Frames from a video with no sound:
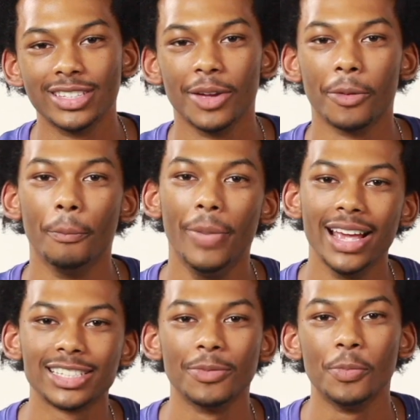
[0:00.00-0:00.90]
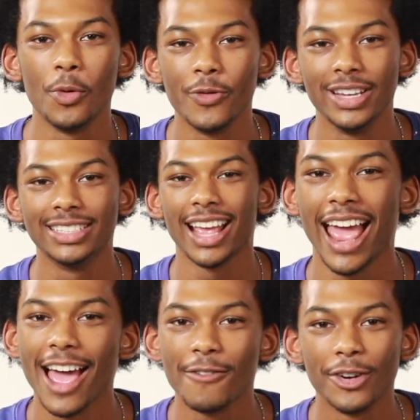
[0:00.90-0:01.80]
the best movies
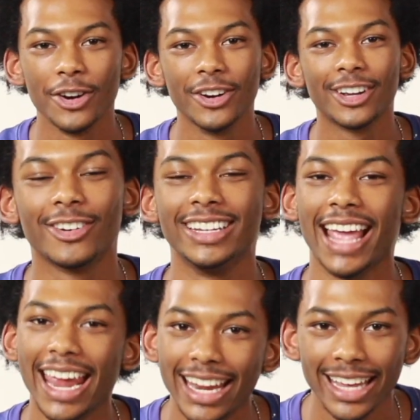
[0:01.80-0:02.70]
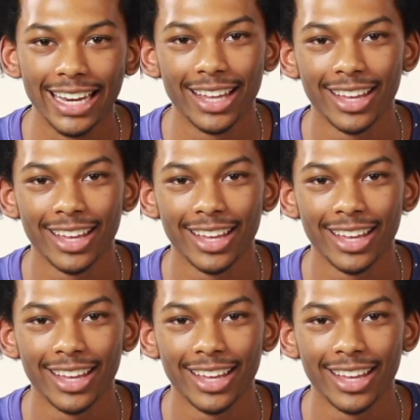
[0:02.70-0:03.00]
ever created.